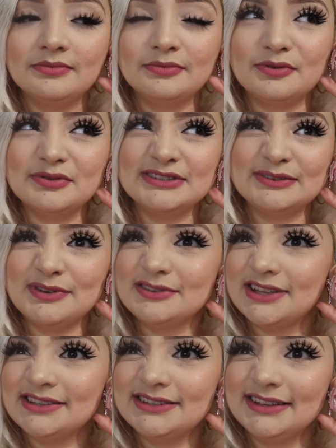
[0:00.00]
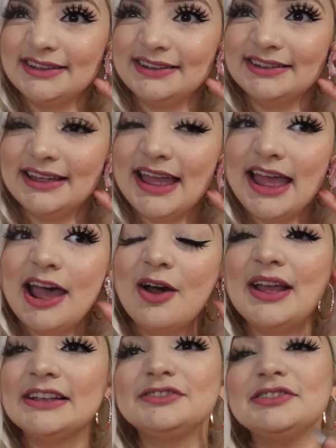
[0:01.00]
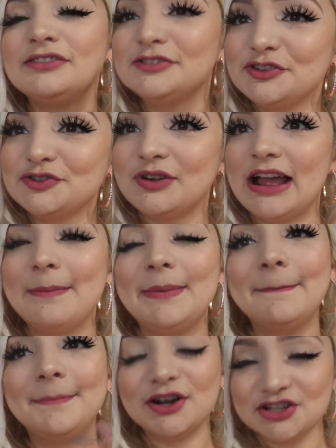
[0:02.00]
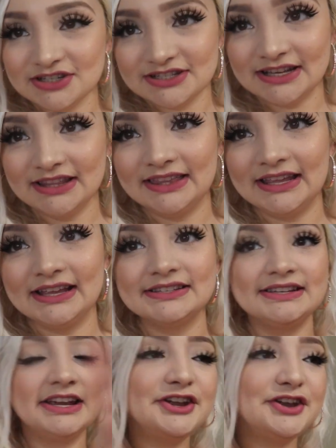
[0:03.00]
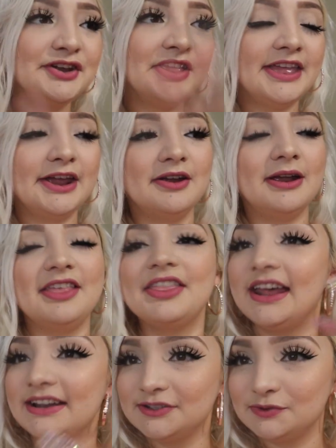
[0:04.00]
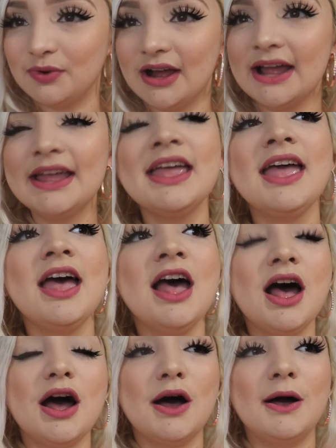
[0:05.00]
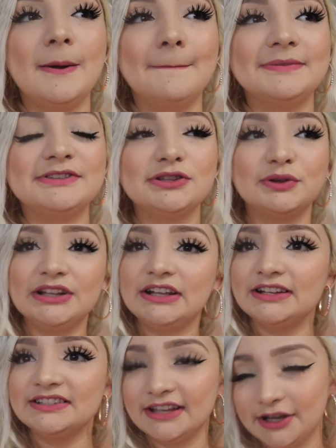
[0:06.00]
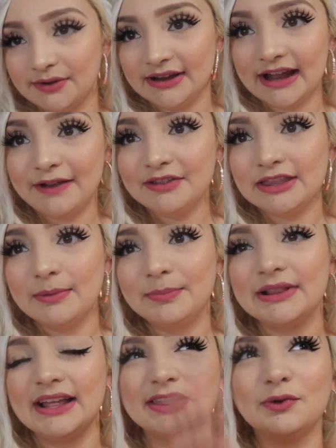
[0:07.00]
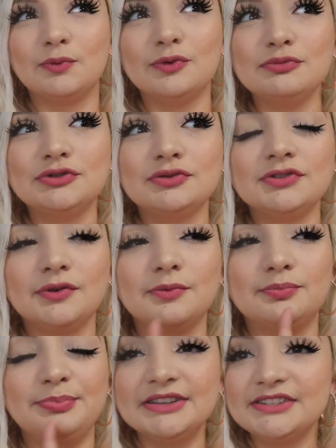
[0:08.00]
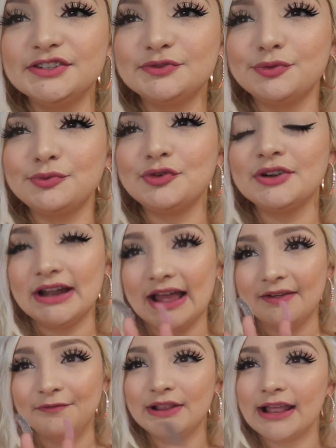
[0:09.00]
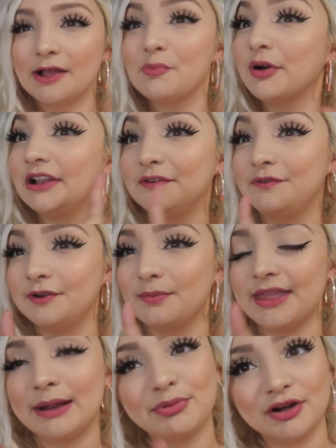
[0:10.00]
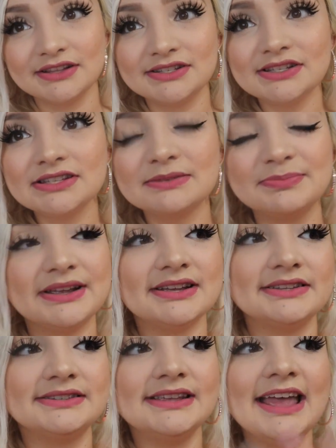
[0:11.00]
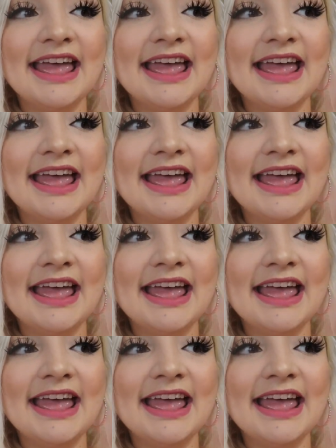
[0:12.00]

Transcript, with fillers: what was what was i saying oh yeah so long story short i've been purchasing things here and there and that is why i'm um, slowly gonna decorate everything but like the room to the business room one i feel like i'll probably film that process because